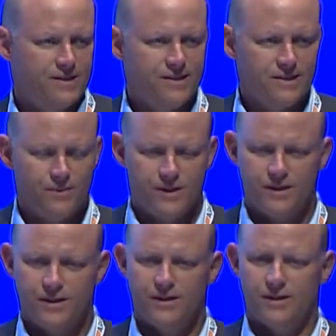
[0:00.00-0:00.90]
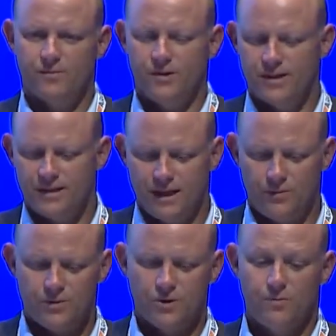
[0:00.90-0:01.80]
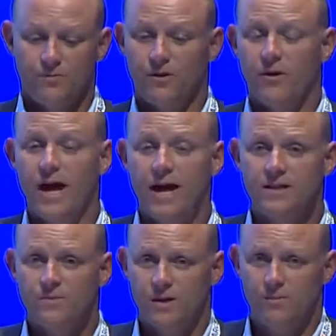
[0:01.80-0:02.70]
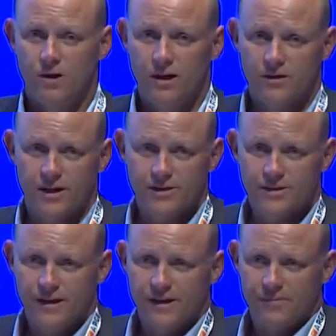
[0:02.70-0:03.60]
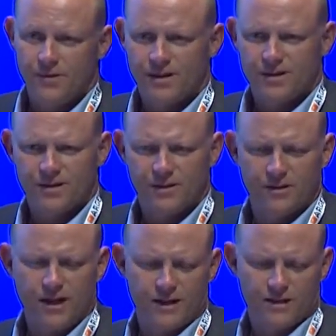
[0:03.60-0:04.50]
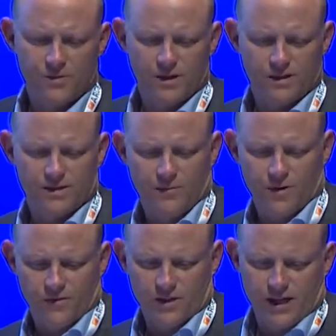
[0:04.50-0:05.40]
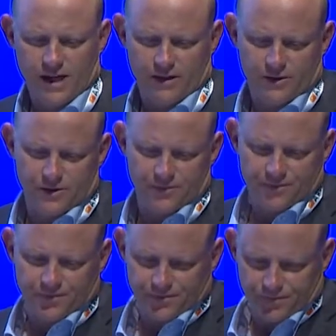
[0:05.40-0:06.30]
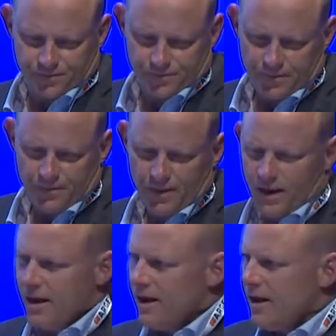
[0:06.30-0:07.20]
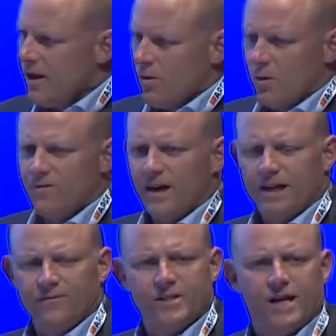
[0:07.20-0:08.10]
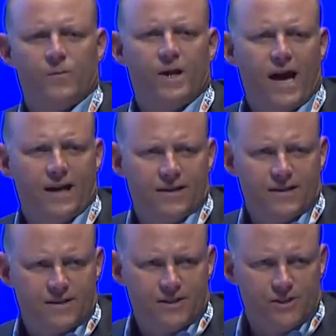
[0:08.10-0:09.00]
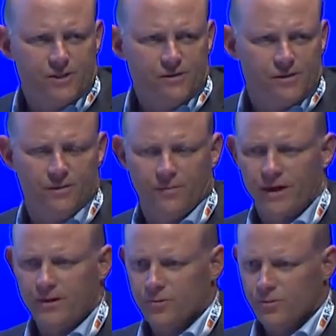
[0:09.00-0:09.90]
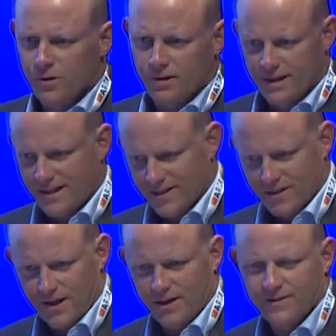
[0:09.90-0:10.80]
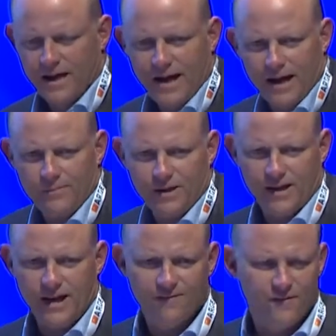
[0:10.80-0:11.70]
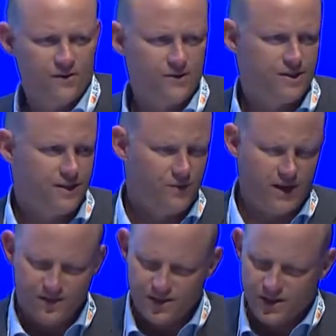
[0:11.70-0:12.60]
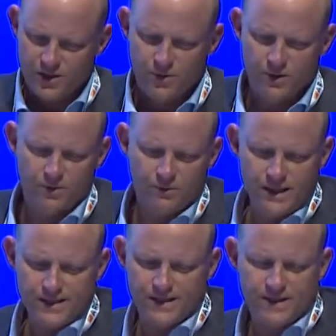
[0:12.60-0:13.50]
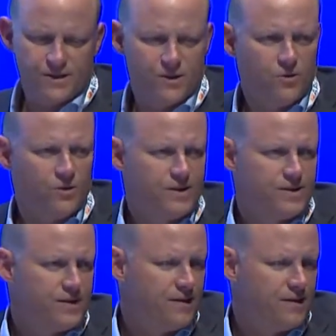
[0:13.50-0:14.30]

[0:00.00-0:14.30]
TTP and multi-tables, OpenFlow has made progress, but it still has been somewhat of a challenge. We find every time we add an extension, my group, it takes a lot of time and effort, and we have to touch multiple pieces, so it's